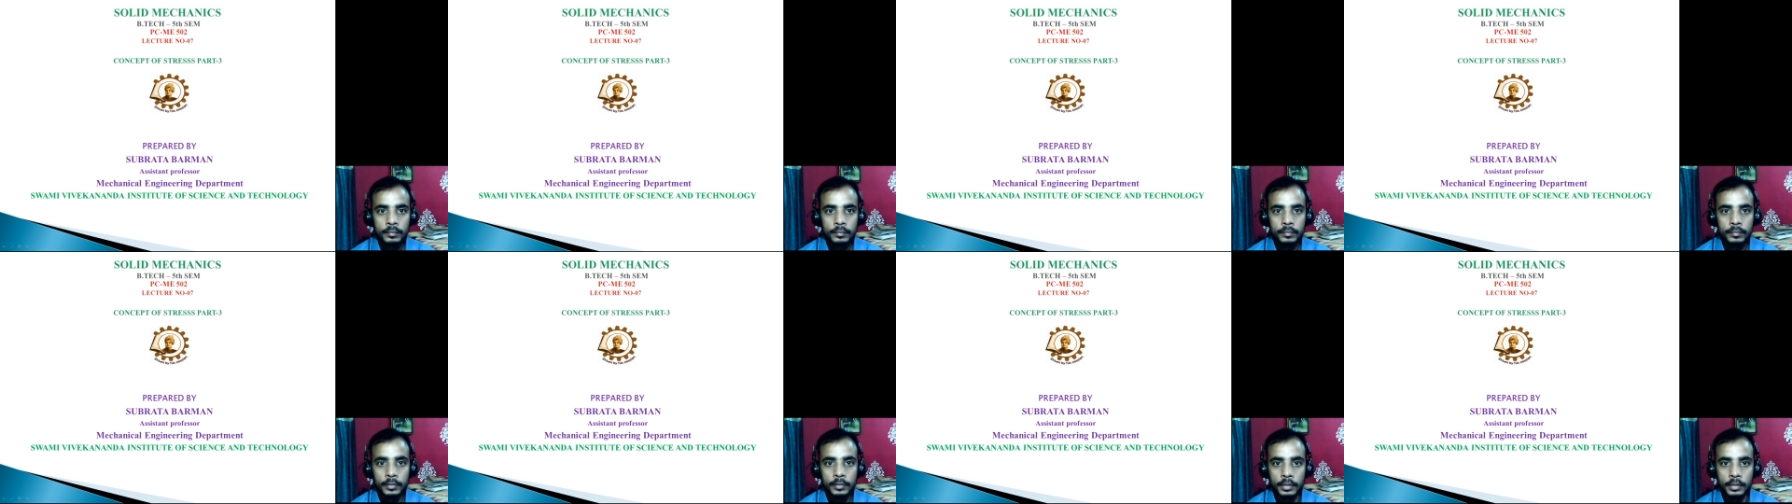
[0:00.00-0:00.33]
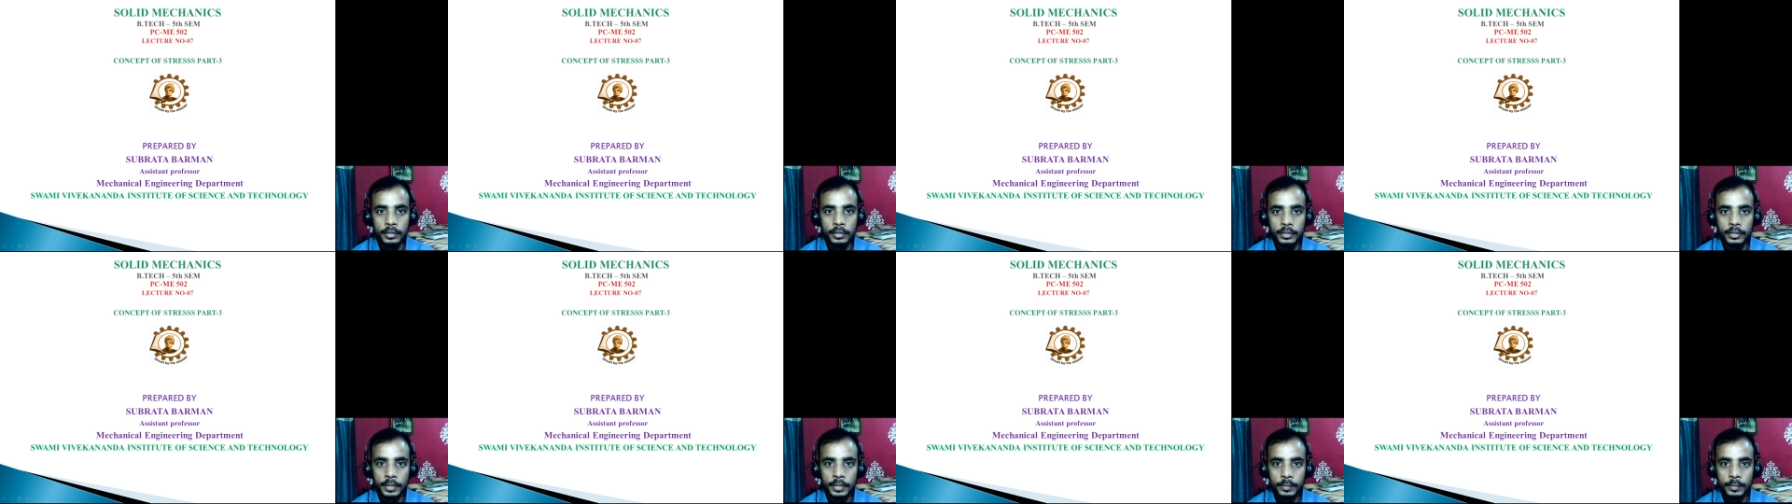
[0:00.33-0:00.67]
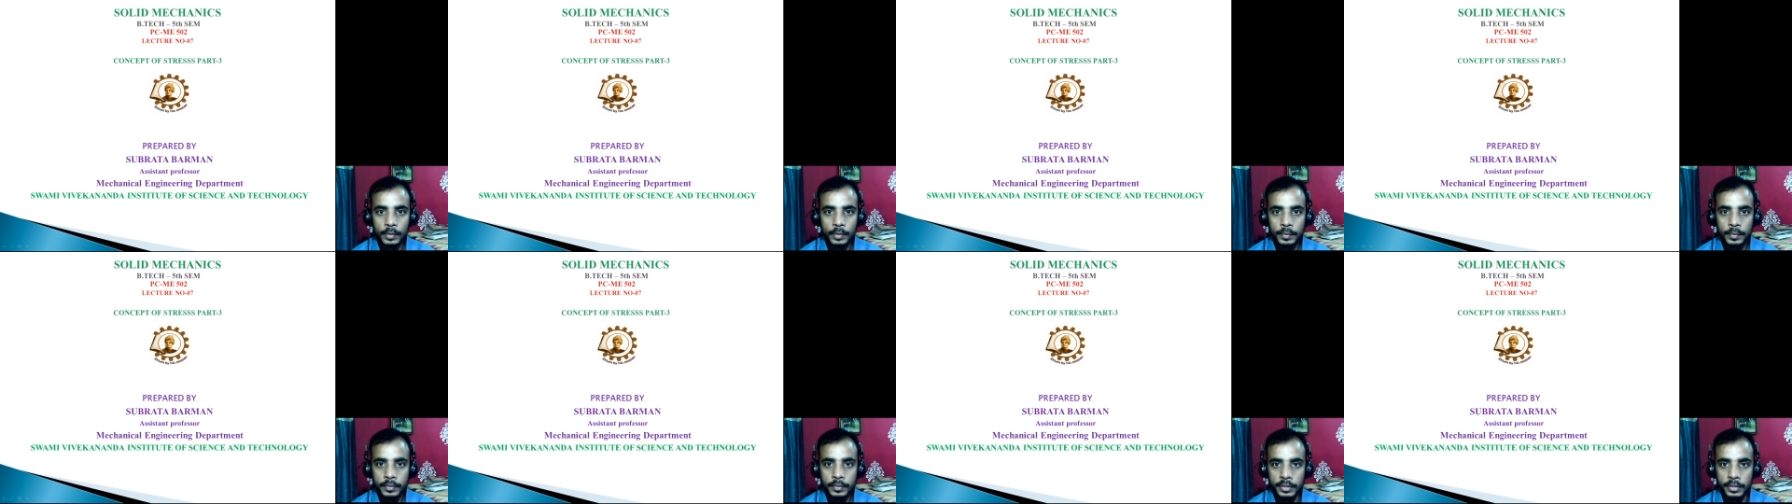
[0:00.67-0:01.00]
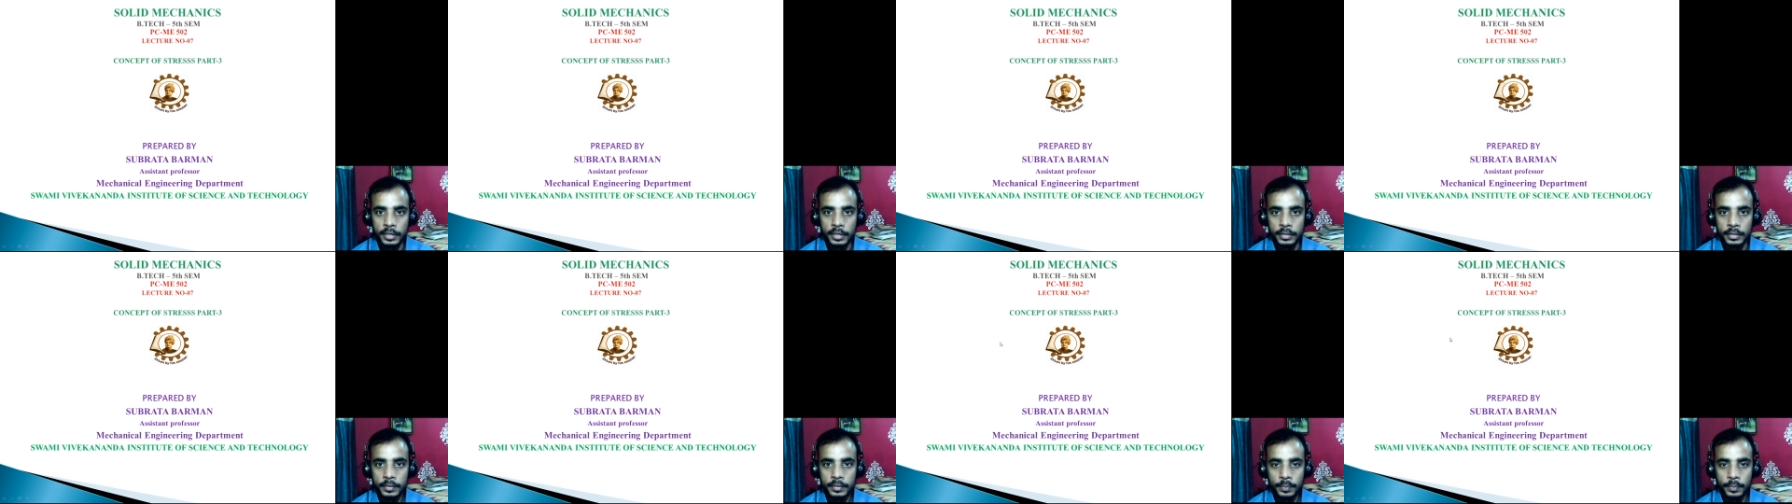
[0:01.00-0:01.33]
concept of
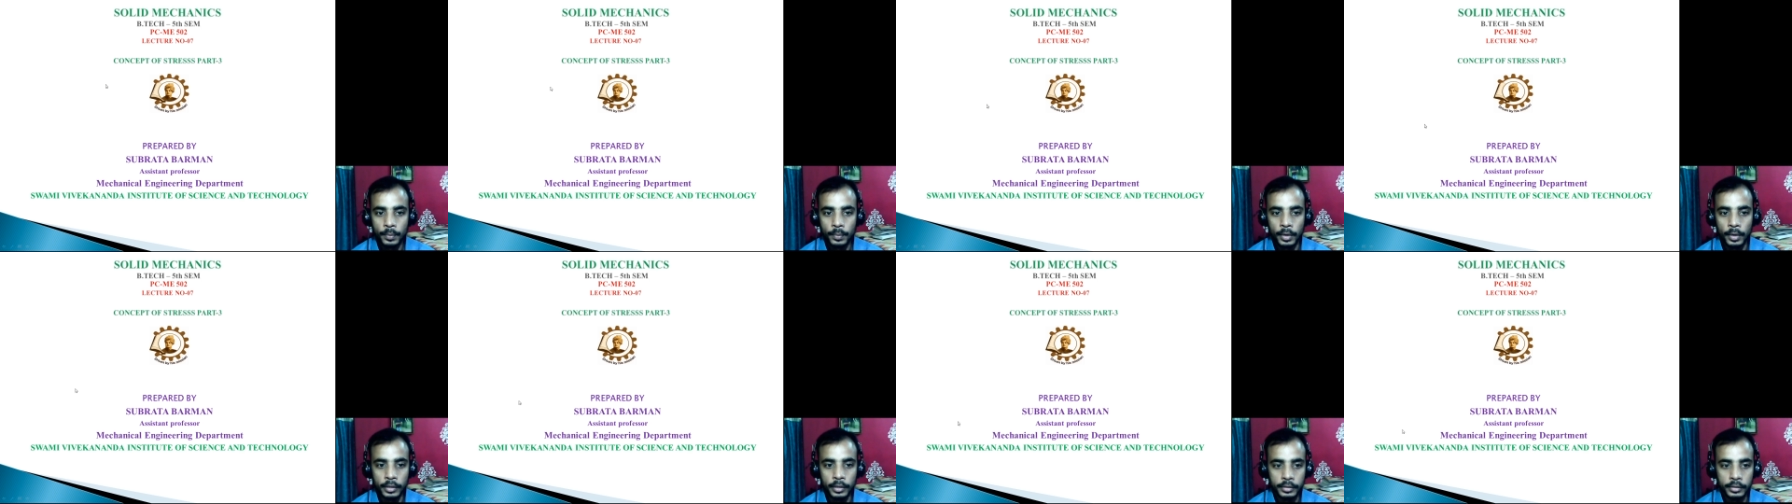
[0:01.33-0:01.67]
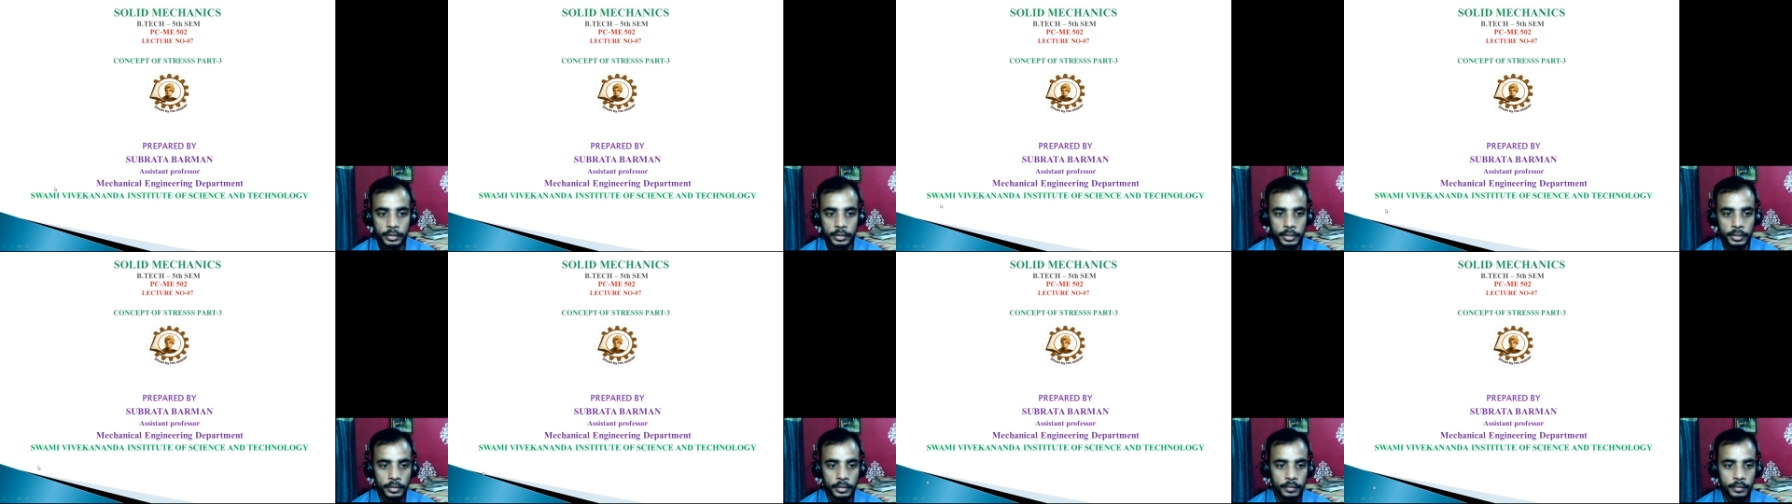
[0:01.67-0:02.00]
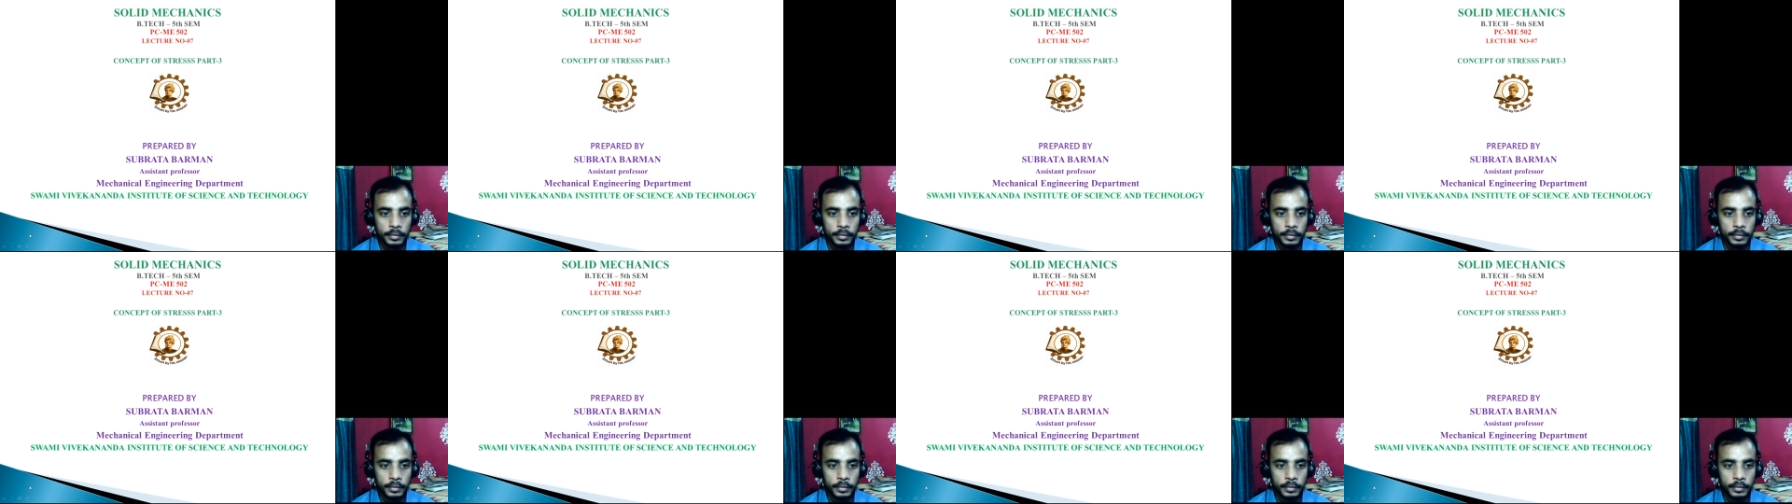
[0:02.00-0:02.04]
stress, part 3.